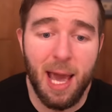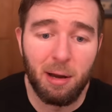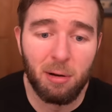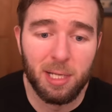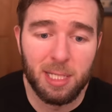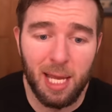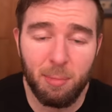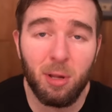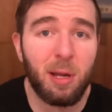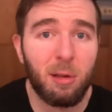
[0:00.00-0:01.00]
he had on his
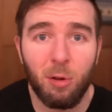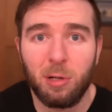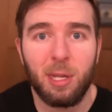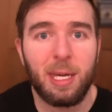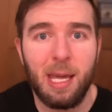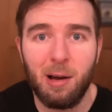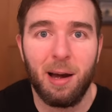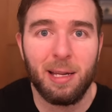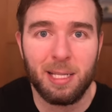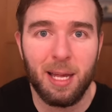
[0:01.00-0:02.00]
table, it looked like he
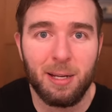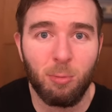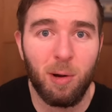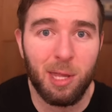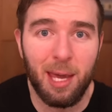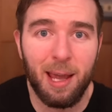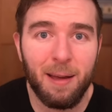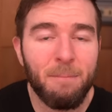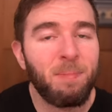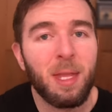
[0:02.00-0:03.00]
got in touch with a